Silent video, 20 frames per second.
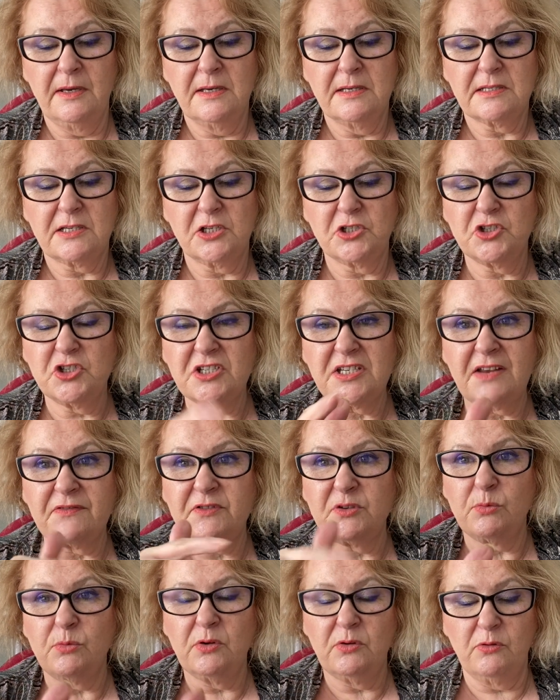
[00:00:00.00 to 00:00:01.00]
So you just have
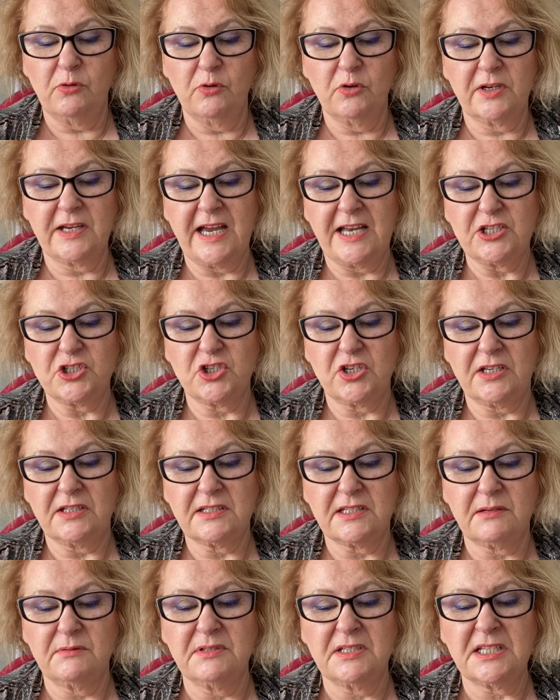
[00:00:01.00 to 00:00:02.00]
to uncatch it.
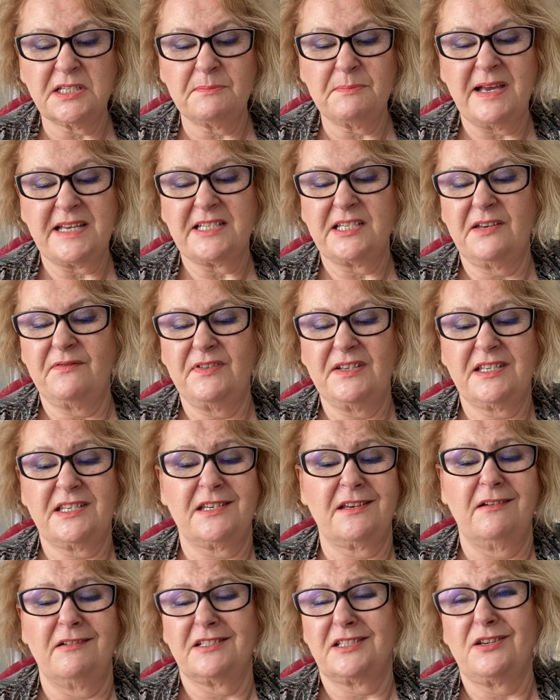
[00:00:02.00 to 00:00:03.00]
So it doesn't matter if it
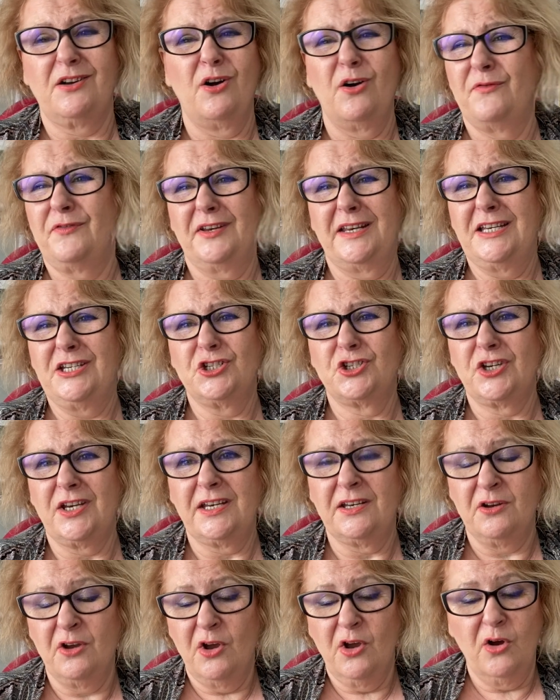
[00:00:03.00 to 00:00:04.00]
starts a 1/2 inch
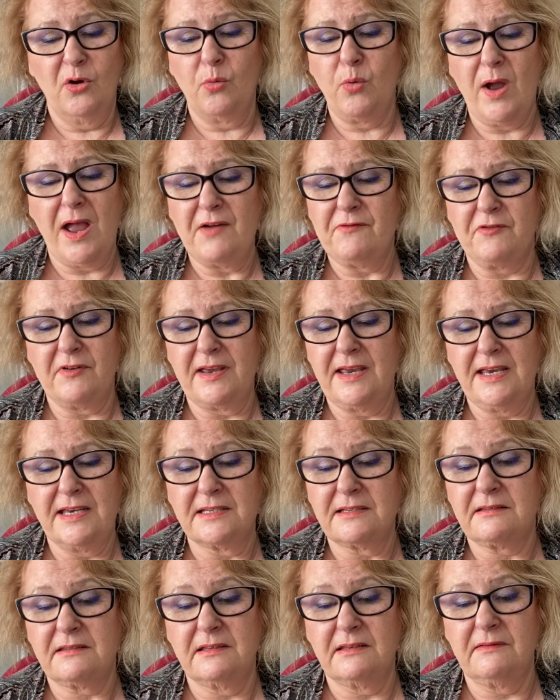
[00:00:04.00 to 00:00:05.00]
in or whatever it
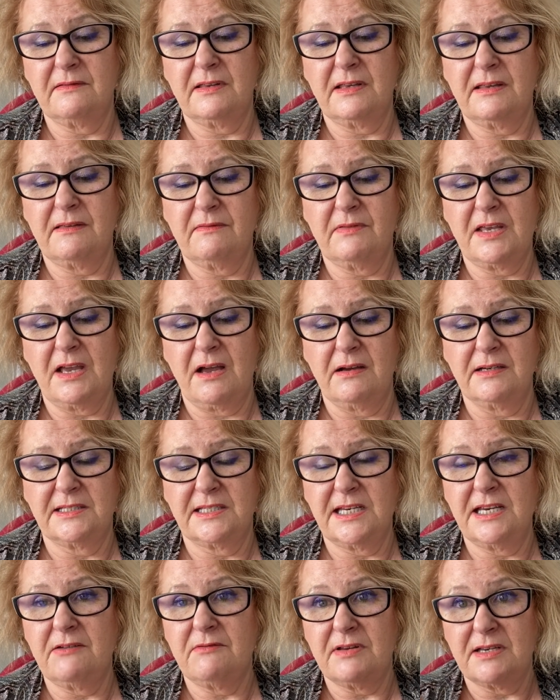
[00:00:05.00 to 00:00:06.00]
is. The
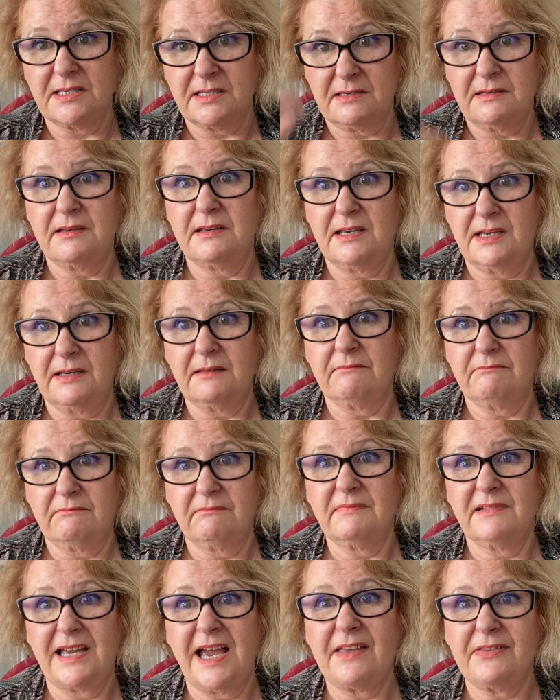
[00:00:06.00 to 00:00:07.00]
idea is it
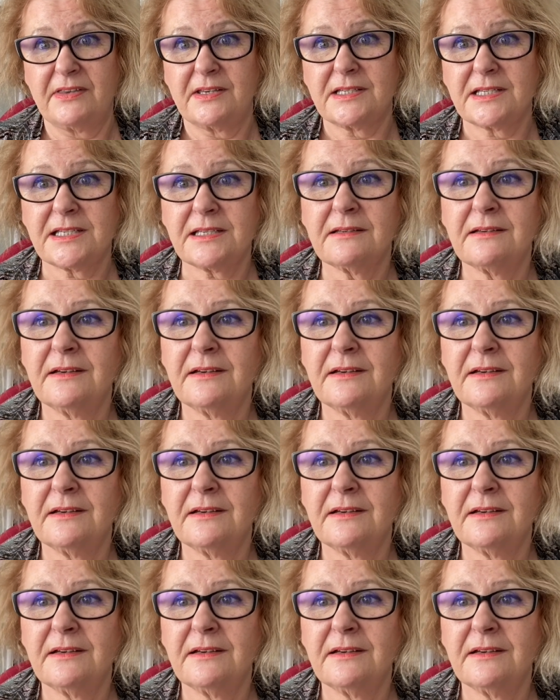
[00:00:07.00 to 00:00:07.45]
gathers.